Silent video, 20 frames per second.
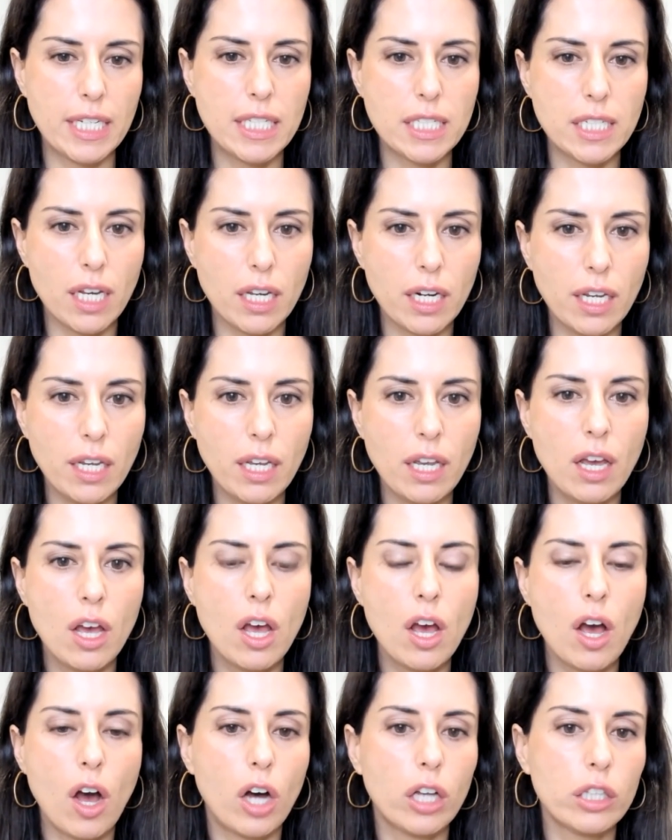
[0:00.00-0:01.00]
study
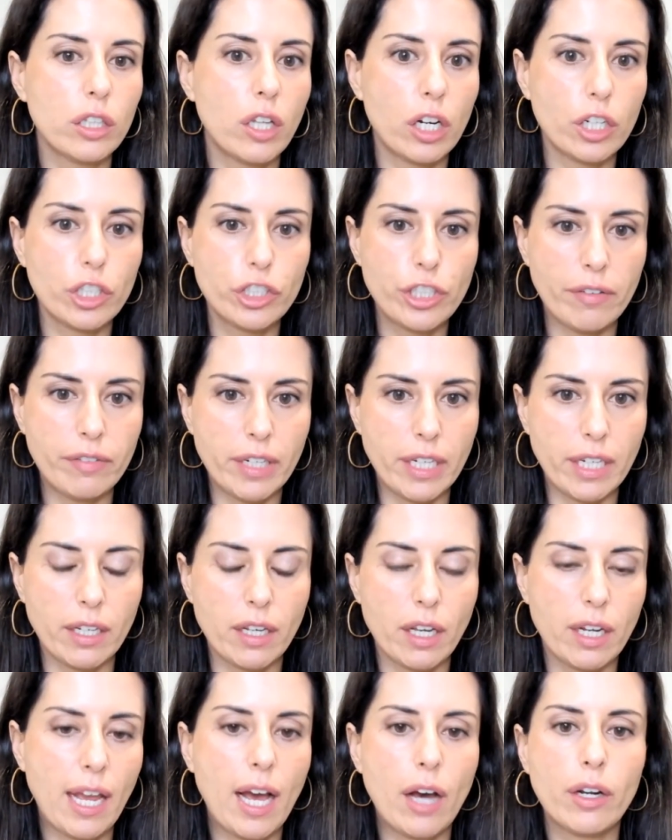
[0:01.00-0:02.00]
on longevity
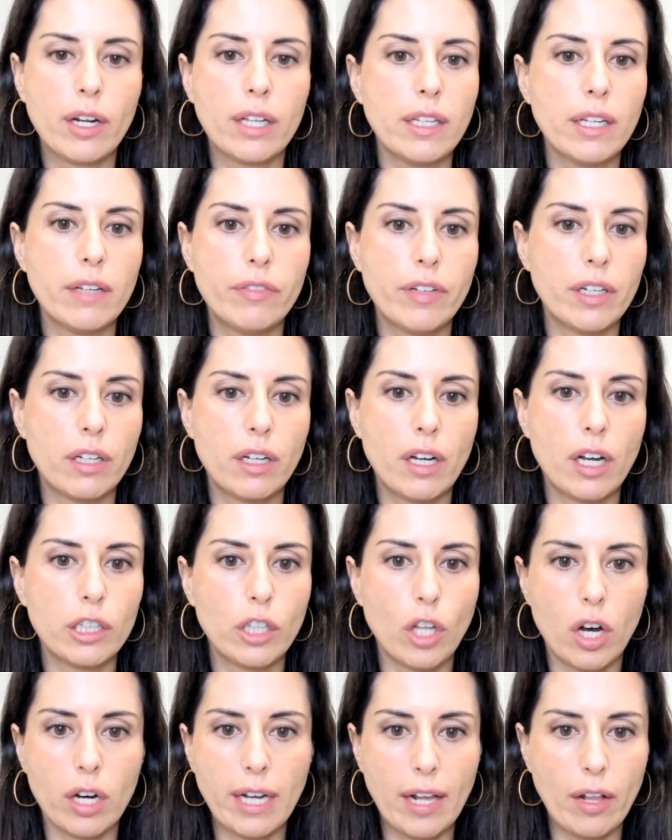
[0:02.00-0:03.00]
and how to live a
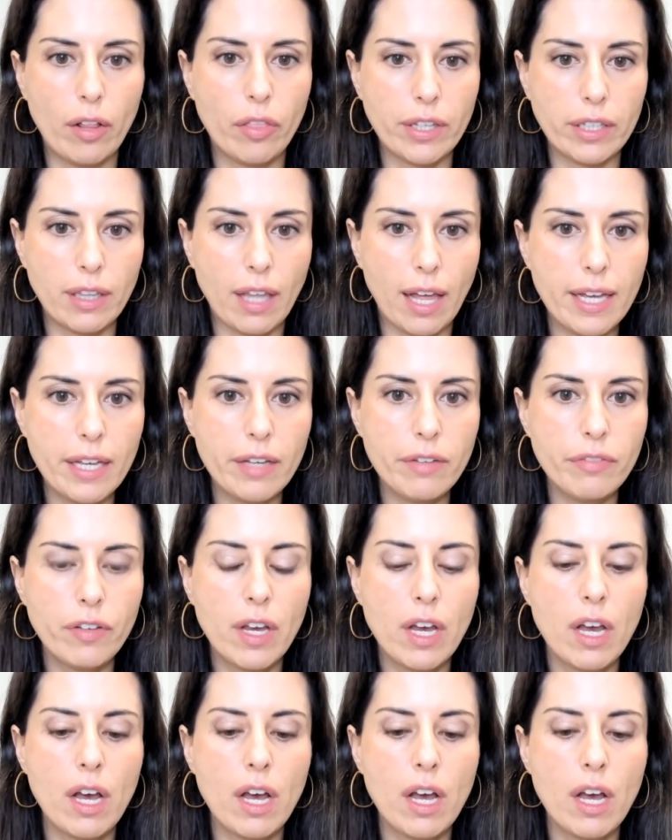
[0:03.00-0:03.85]
long, healthy life.